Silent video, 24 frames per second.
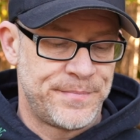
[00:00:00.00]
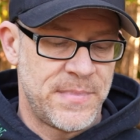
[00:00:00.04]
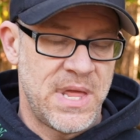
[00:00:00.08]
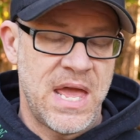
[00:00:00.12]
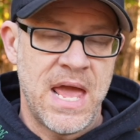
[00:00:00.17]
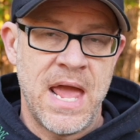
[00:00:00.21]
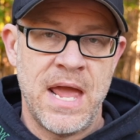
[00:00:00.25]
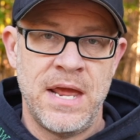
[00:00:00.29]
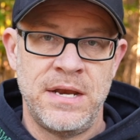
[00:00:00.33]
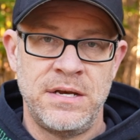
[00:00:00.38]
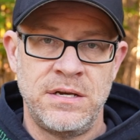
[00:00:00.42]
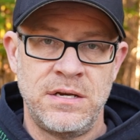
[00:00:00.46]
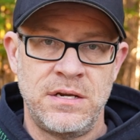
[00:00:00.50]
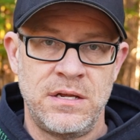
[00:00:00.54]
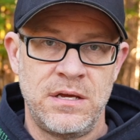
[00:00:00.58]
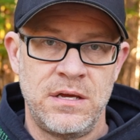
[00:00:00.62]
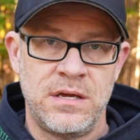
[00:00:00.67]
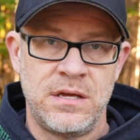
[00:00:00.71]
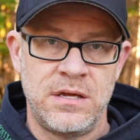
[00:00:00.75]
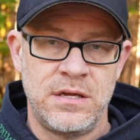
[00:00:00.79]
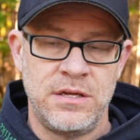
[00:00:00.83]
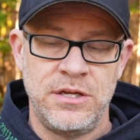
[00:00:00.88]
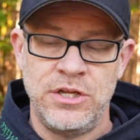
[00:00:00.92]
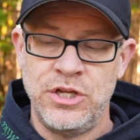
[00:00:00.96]
end
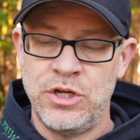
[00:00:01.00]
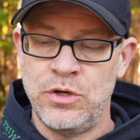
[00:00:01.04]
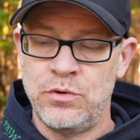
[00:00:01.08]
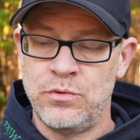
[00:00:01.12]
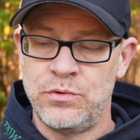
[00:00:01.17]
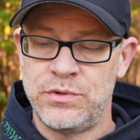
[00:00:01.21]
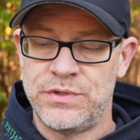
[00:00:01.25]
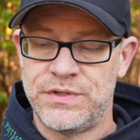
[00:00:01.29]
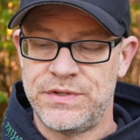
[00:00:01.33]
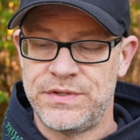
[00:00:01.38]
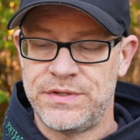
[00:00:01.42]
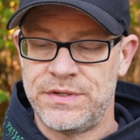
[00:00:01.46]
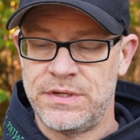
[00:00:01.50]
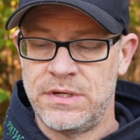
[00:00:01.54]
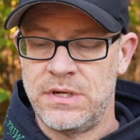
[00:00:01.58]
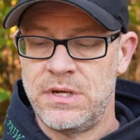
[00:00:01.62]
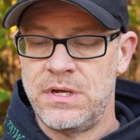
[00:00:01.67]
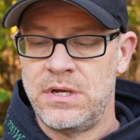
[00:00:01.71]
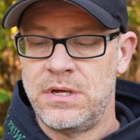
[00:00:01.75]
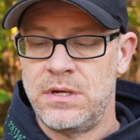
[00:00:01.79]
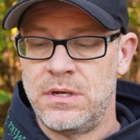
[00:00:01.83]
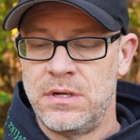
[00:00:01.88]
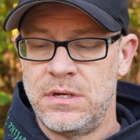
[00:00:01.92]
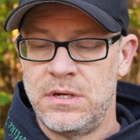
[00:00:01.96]
use,
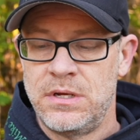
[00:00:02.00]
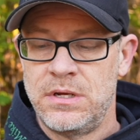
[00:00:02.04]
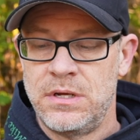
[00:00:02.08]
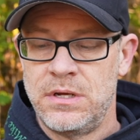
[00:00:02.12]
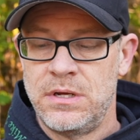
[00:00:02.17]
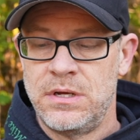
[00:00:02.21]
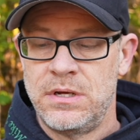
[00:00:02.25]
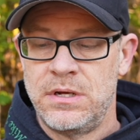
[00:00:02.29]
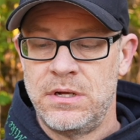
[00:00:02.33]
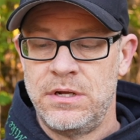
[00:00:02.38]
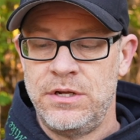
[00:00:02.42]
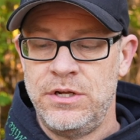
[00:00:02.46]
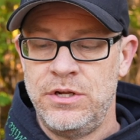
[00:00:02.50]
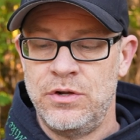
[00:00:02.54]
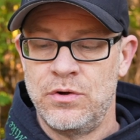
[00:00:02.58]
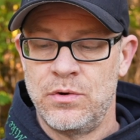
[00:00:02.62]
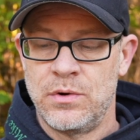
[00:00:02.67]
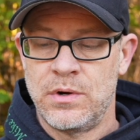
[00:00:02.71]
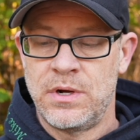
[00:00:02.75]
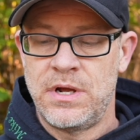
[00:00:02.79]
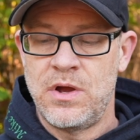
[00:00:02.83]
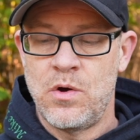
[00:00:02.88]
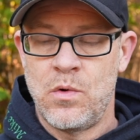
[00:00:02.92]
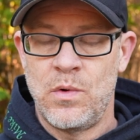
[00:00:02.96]

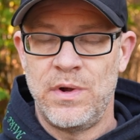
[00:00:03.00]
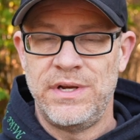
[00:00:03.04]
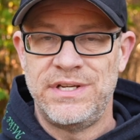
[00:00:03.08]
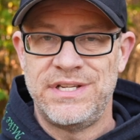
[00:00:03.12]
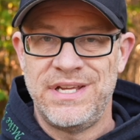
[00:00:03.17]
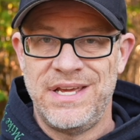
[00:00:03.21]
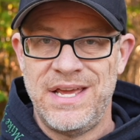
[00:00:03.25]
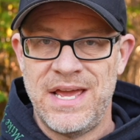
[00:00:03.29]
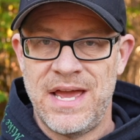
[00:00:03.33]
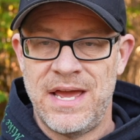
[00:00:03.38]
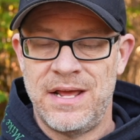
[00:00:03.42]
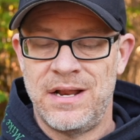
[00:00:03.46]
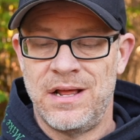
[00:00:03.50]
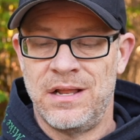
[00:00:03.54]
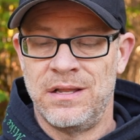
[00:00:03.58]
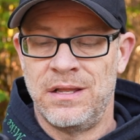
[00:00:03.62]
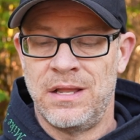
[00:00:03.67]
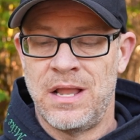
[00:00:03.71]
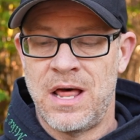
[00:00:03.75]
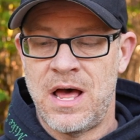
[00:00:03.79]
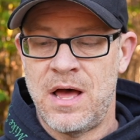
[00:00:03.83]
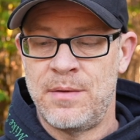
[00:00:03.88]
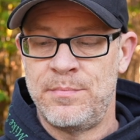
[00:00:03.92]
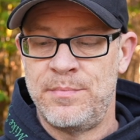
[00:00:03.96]
you're going to get a
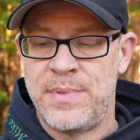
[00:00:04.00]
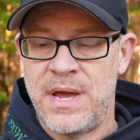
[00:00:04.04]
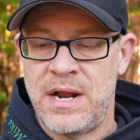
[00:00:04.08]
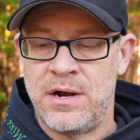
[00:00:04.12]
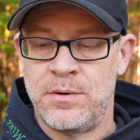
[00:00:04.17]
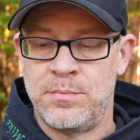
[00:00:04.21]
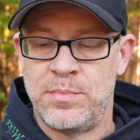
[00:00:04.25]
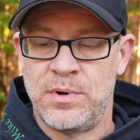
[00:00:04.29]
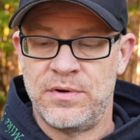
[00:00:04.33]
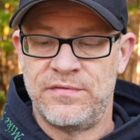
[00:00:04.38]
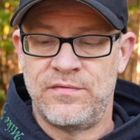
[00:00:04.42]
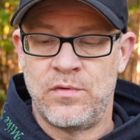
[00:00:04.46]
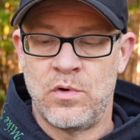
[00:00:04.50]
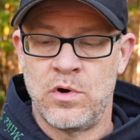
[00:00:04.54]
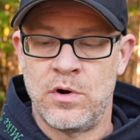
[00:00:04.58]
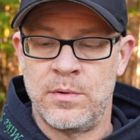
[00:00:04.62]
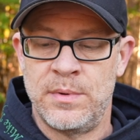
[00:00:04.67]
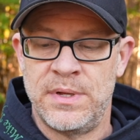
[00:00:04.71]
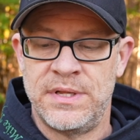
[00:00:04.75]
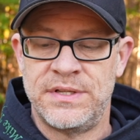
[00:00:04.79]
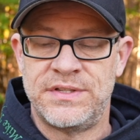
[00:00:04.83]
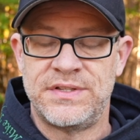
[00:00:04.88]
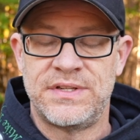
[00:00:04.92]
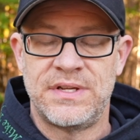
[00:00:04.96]
lot better
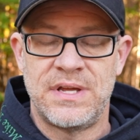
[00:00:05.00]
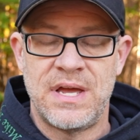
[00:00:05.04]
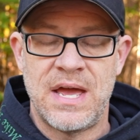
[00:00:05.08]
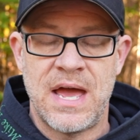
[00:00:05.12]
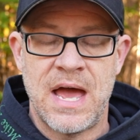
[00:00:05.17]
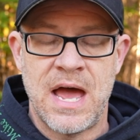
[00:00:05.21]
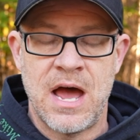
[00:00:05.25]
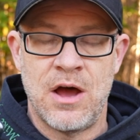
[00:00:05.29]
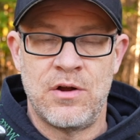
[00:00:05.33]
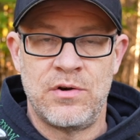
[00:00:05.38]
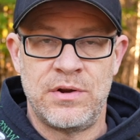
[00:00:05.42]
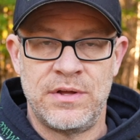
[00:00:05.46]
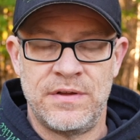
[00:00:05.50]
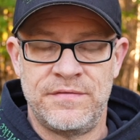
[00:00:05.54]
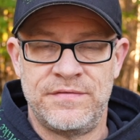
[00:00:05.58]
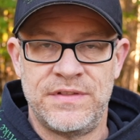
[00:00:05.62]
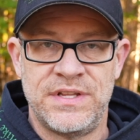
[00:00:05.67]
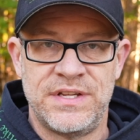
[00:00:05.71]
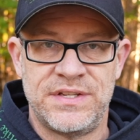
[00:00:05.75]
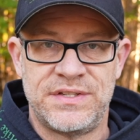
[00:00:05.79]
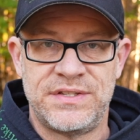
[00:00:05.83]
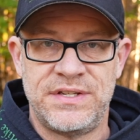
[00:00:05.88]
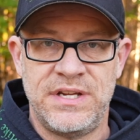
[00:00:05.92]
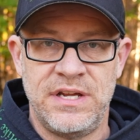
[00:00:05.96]
performance out of
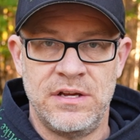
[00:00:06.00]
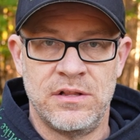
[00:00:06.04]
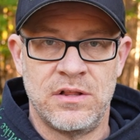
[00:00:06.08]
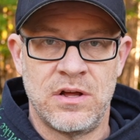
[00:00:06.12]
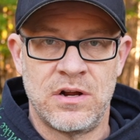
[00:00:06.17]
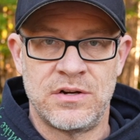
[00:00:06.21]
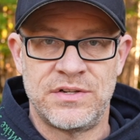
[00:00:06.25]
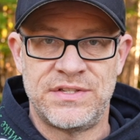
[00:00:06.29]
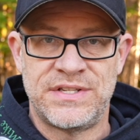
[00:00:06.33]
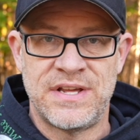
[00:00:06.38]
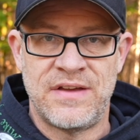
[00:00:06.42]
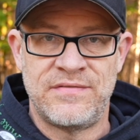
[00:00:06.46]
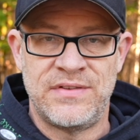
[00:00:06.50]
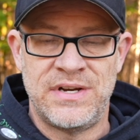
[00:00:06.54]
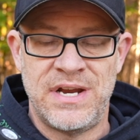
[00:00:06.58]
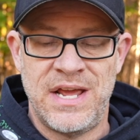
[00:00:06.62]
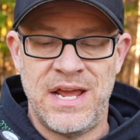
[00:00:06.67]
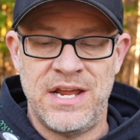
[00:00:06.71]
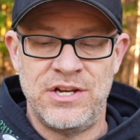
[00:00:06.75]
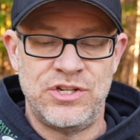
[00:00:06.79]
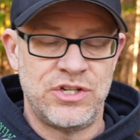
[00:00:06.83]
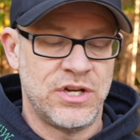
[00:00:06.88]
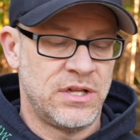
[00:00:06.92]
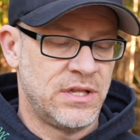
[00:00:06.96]
this
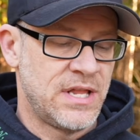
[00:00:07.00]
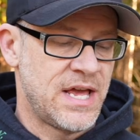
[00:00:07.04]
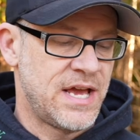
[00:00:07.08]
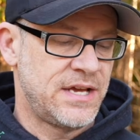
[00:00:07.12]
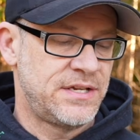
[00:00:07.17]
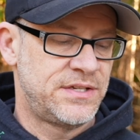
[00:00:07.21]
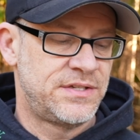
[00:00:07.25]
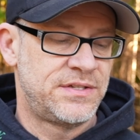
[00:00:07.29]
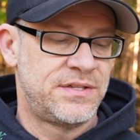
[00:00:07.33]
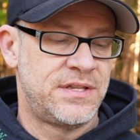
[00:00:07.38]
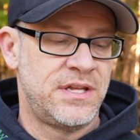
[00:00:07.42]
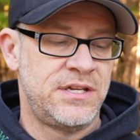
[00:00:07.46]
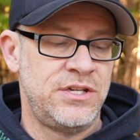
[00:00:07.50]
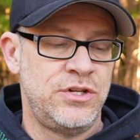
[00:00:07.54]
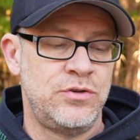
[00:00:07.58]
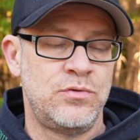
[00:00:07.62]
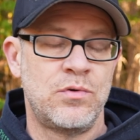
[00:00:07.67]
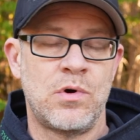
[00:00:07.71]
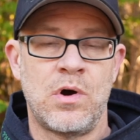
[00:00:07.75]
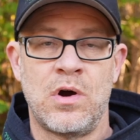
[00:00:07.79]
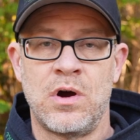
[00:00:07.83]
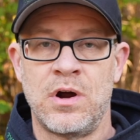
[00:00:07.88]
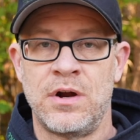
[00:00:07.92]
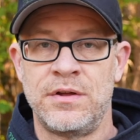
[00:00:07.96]
TLR-7HLX than
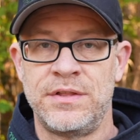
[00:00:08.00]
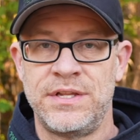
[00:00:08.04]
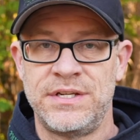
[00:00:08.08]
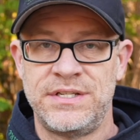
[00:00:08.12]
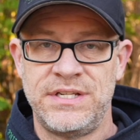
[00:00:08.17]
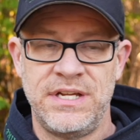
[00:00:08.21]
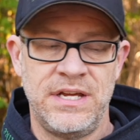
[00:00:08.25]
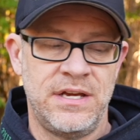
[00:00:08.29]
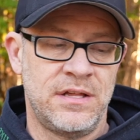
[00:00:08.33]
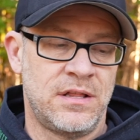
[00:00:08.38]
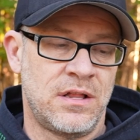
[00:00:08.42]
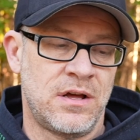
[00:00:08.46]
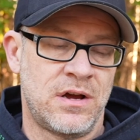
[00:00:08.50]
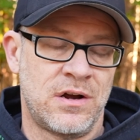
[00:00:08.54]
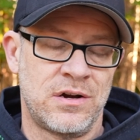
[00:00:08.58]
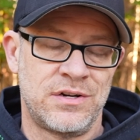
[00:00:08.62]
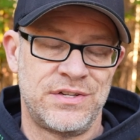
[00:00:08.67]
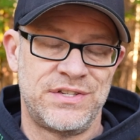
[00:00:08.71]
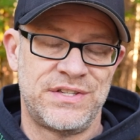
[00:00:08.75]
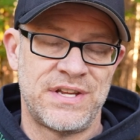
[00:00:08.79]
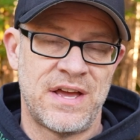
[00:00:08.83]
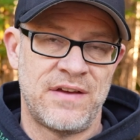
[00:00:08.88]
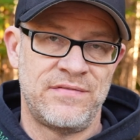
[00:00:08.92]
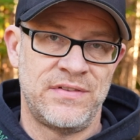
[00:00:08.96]
you are the
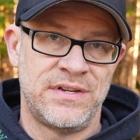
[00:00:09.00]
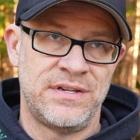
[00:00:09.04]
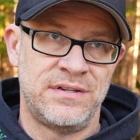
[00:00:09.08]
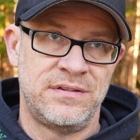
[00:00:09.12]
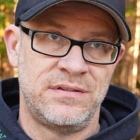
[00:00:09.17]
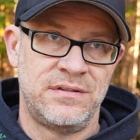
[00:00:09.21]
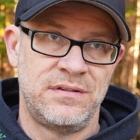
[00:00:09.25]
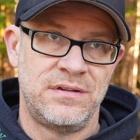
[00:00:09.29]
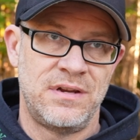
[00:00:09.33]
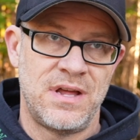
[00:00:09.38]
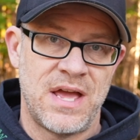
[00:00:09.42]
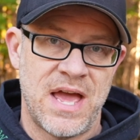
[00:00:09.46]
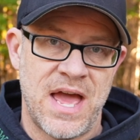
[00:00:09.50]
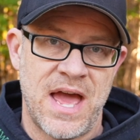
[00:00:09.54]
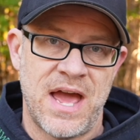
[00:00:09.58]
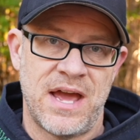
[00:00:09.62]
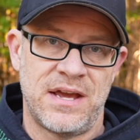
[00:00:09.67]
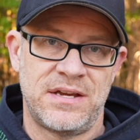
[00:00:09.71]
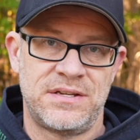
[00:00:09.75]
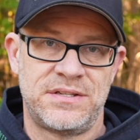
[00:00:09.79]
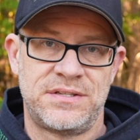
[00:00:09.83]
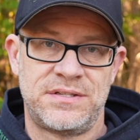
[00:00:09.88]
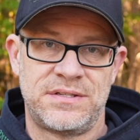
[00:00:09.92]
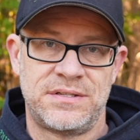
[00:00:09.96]

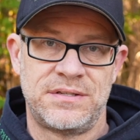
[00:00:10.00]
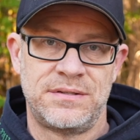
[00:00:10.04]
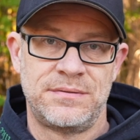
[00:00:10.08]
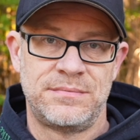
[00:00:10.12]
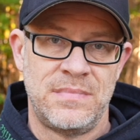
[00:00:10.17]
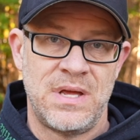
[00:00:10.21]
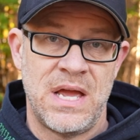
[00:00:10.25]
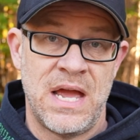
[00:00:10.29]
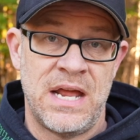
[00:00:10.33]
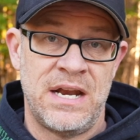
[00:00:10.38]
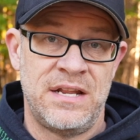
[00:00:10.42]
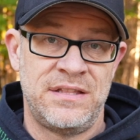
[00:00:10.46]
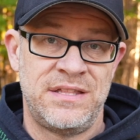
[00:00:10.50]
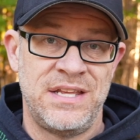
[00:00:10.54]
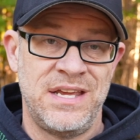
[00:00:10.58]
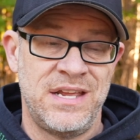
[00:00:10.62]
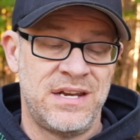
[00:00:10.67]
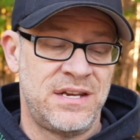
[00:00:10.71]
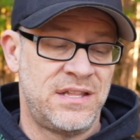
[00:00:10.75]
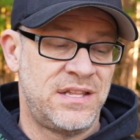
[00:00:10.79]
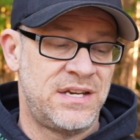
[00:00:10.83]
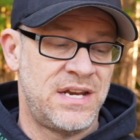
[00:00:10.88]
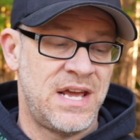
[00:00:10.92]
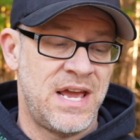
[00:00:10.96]
TLR-7X. And at the
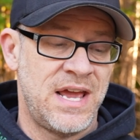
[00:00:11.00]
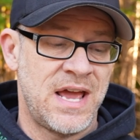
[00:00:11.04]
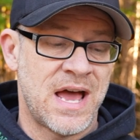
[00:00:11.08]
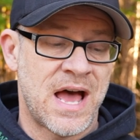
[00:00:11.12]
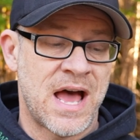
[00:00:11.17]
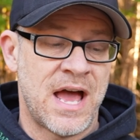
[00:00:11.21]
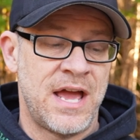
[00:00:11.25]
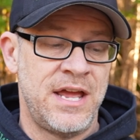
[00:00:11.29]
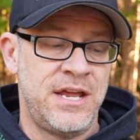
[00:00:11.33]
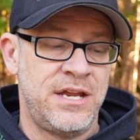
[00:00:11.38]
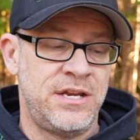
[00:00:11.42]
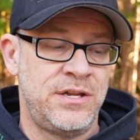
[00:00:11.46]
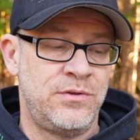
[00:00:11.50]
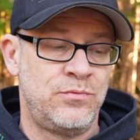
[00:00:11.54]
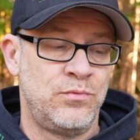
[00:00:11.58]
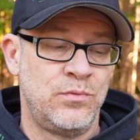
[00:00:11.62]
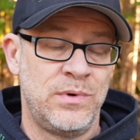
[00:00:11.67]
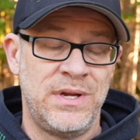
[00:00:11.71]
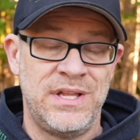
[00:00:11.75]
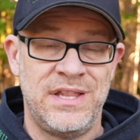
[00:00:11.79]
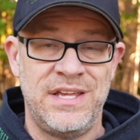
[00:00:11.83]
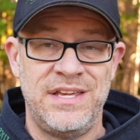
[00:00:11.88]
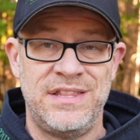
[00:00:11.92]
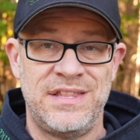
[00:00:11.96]
end of the day, I
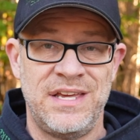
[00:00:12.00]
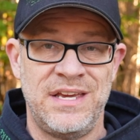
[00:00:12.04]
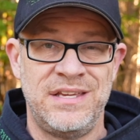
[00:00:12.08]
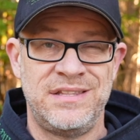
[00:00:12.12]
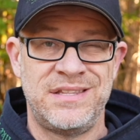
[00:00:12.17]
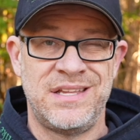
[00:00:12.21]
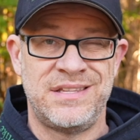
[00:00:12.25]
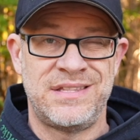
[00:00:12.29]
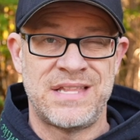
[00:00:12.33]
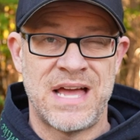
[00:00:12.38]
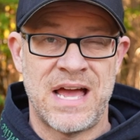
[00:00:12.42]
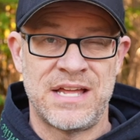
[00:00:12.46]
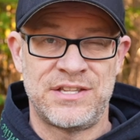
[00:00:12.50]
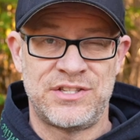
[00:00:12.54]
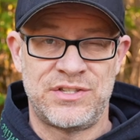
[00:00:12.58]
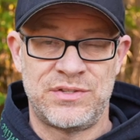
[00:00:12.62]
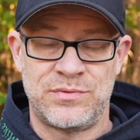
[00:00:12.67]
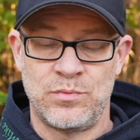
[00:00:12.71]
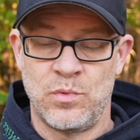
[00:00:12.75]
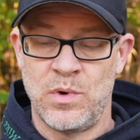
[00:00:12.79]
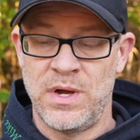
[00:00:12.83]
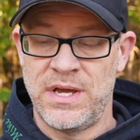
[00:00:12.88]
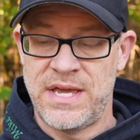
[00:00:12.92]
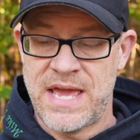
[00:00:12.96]
really think that
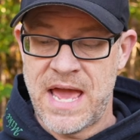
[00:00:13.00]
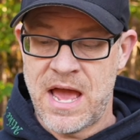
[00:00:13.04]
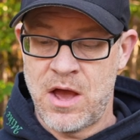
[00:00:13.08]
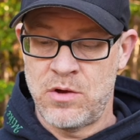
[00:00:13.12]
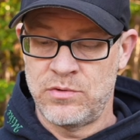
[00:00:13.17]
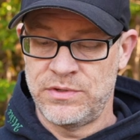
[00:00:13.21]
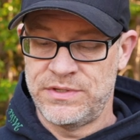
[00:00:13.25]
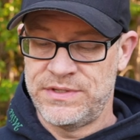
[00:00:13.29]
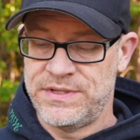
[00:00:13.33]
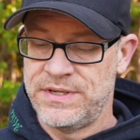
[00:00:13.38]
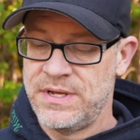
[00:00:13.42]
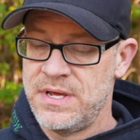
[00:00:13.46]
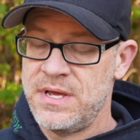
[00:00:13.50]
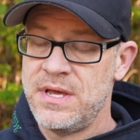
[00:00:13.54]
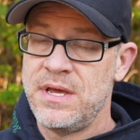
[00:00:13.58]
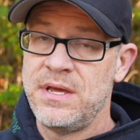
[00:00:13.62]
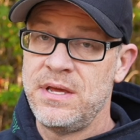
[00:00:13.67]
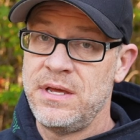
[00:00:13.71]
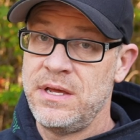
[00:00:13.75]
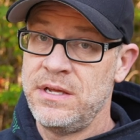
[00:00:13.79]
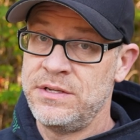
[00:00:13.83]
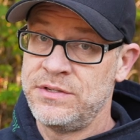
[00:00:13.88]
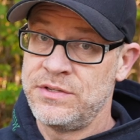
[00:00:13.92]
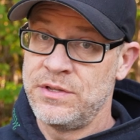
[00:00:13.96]
that's what counts,
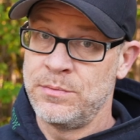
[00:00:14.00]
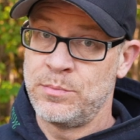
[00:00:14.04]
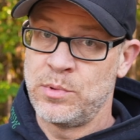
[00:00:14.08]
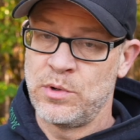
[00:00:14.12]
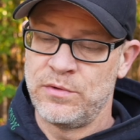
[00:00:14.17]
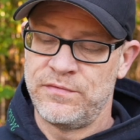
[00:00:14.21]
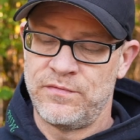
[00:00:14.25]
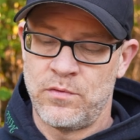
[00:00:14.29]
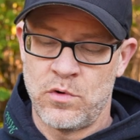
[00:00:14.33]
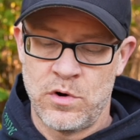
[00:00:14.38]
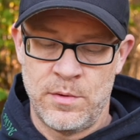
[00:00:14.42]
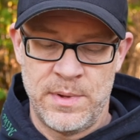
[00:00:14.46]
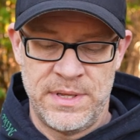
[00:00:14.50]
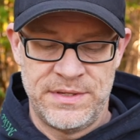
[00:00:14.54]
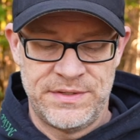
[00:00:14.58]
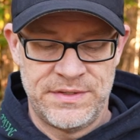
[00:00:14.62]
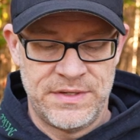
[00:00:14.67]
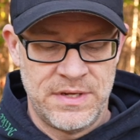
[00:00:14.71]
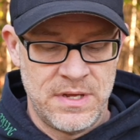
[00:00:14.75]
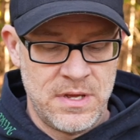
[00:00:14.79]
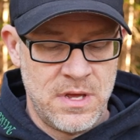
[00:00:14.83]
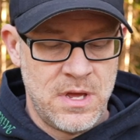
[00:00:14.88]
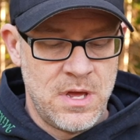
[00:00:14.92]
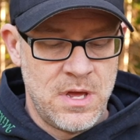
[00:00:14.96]
is the performance.